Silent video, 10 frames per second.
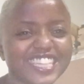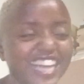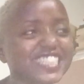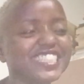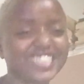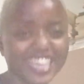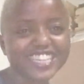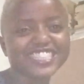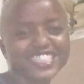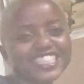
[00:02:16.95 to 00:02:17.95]
I
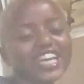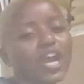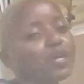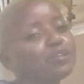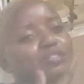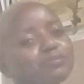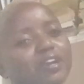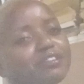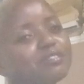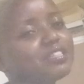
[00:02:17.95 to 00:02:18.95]
sing. I only do
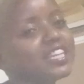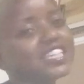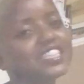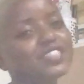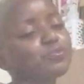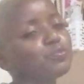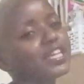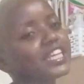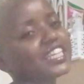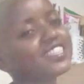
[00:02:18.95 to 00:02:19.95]
karaoke nights,
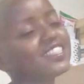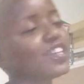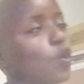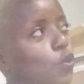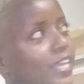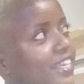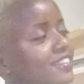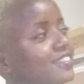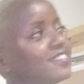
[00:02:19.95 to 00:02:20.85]
really, only.